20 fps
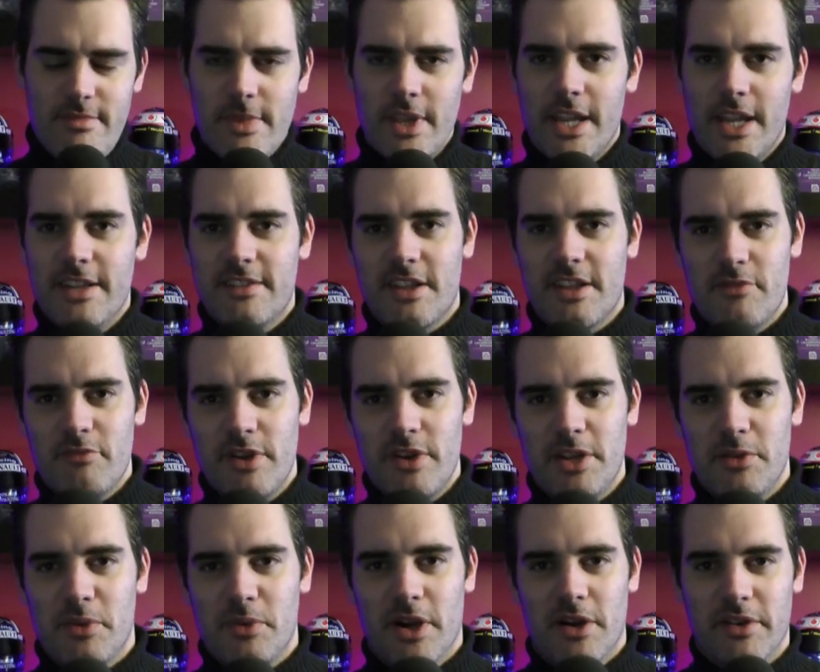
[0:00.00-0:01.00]
it's done
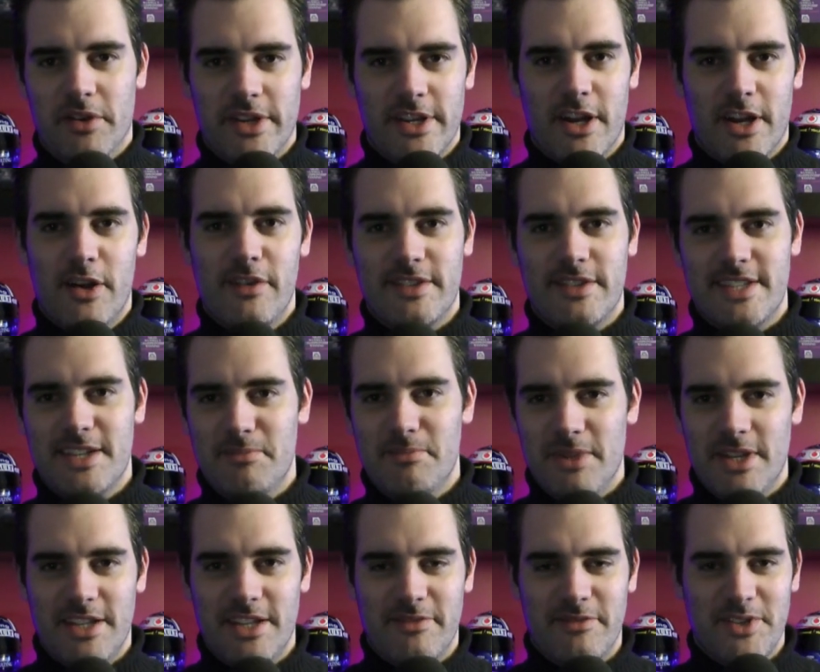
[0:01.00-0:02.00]
really well. You know, over 10
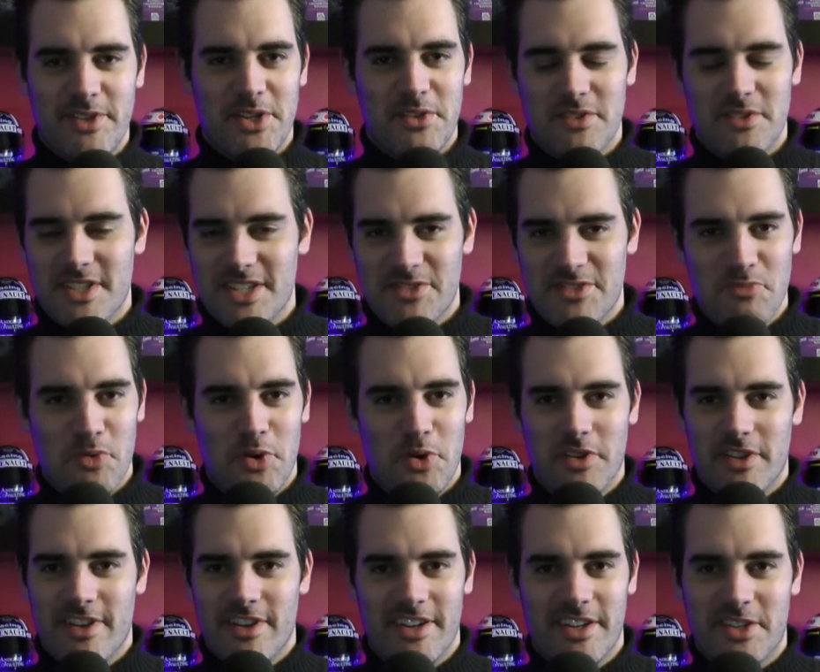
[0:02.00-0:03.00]
million views. That's
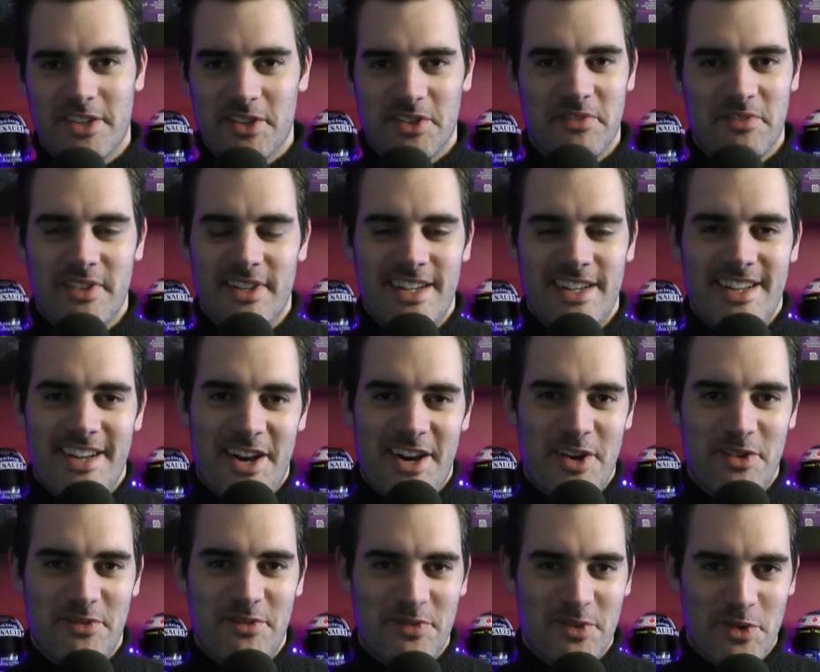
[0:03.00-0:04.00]
more than I could have
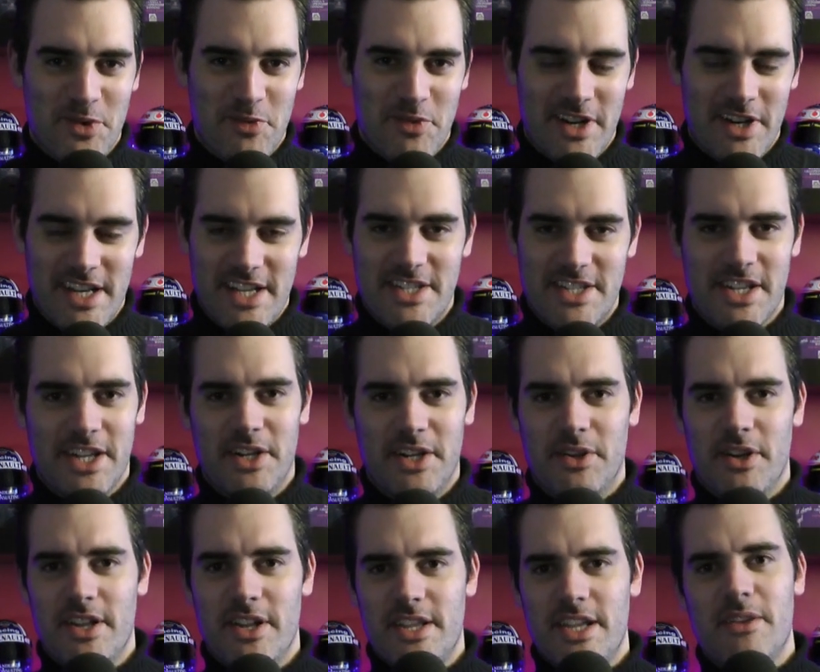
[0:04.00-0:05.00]
hoped for, really.
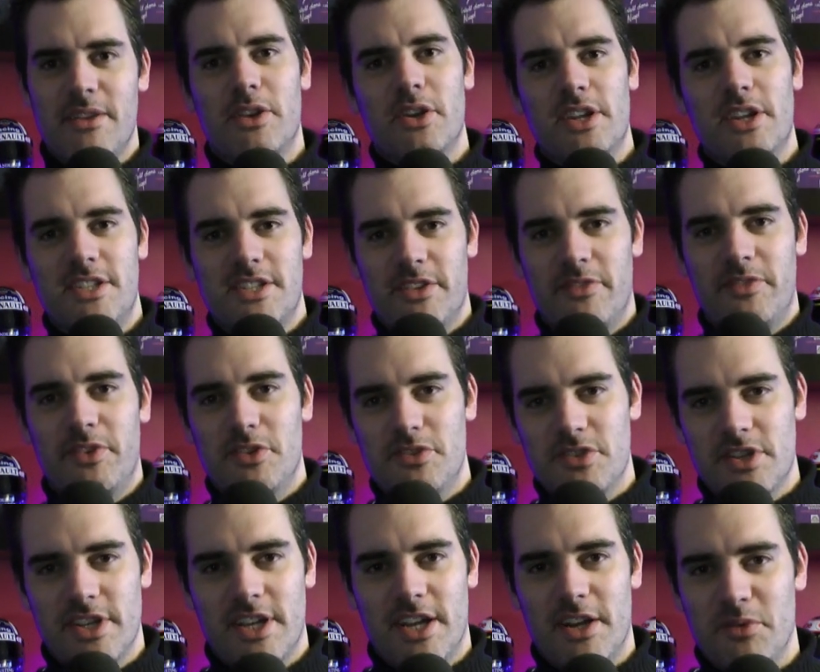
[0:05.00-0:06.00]
So I think looking to the
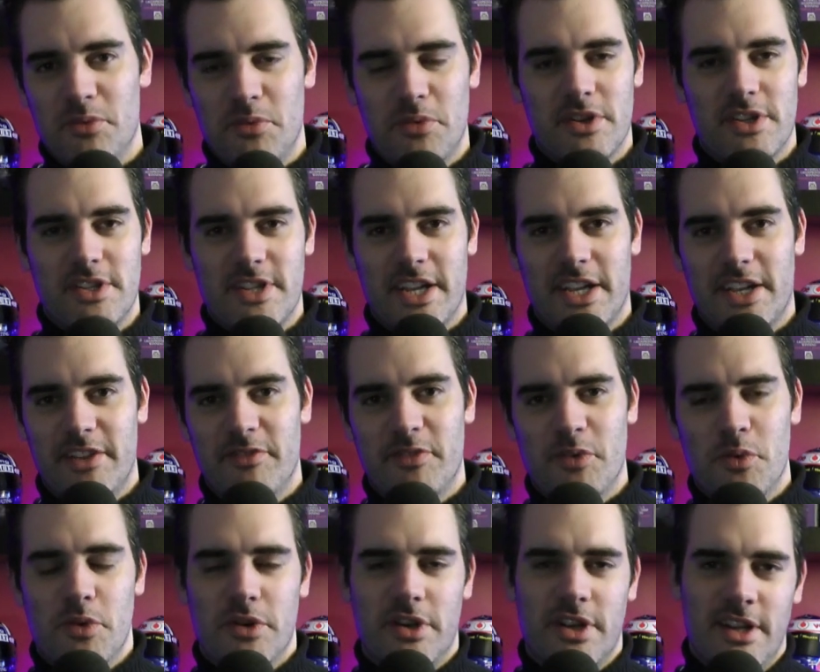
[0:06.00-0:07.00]
future now, we want to take it
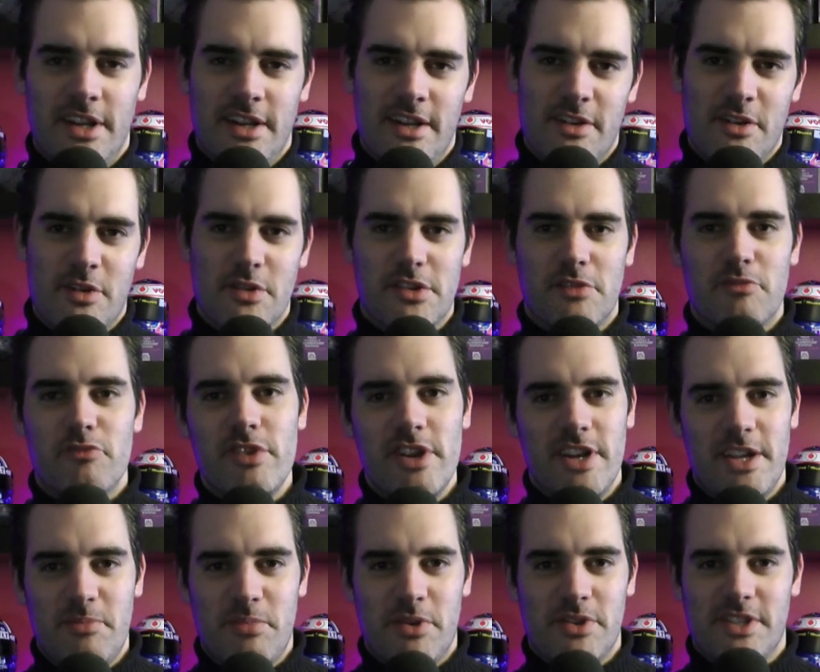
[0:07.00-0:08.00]
forward. We've got some
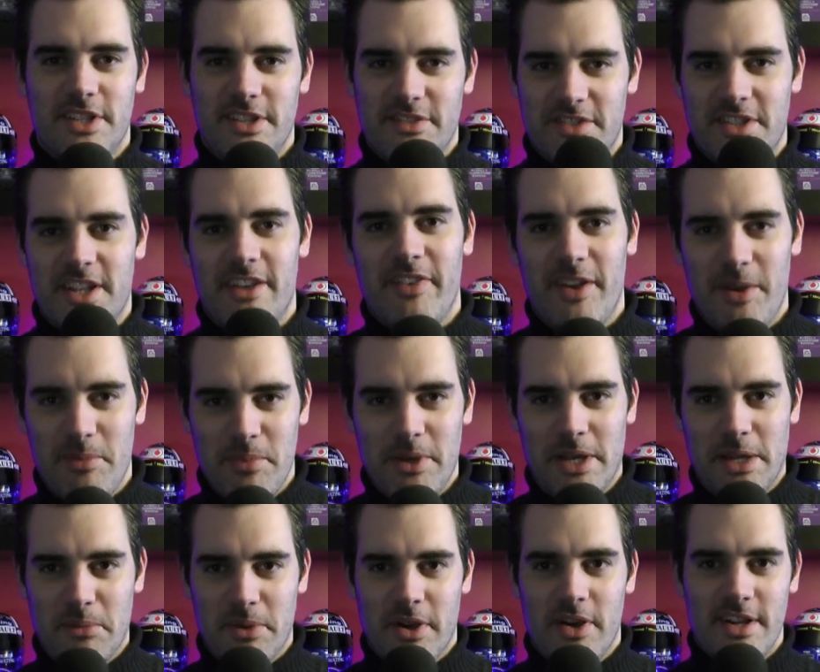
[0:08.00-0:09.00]
really positive stuff
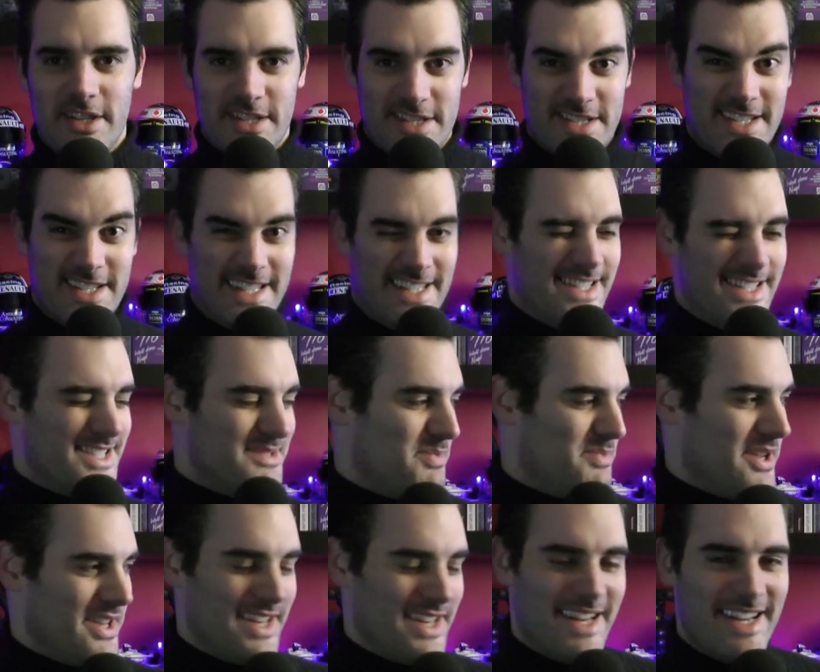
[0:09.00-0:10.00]
happening behind the scenes,
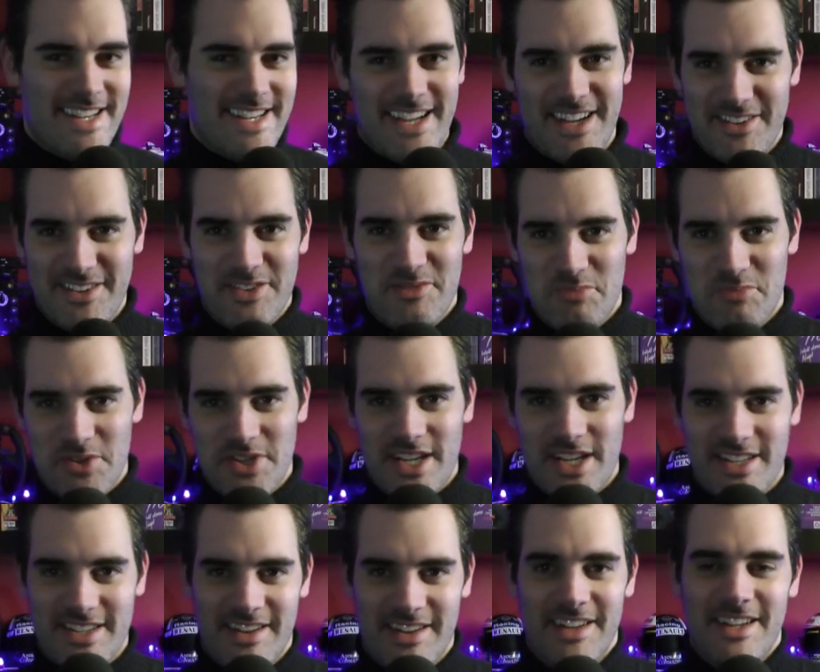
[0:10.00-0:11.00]
despite the letdown of the
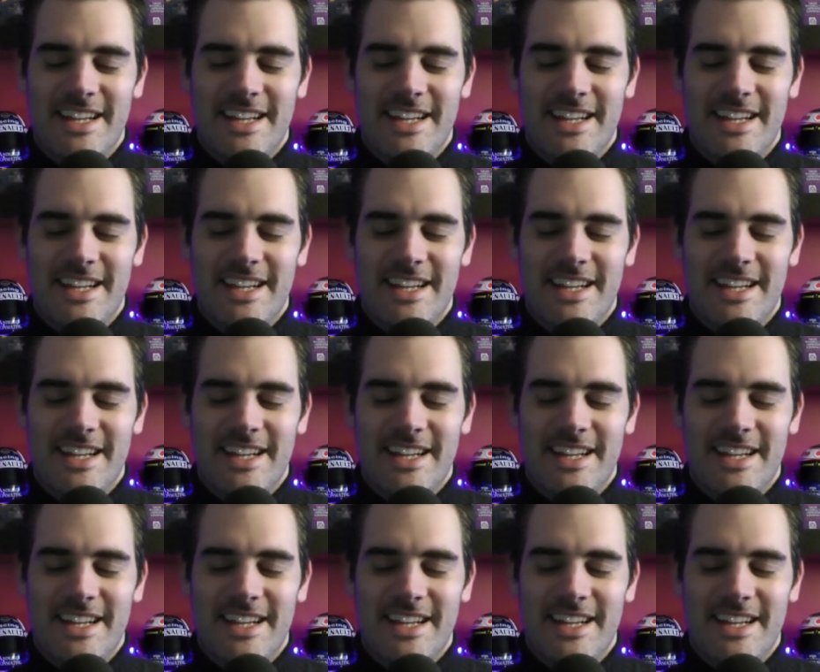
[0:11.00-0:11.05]
projector.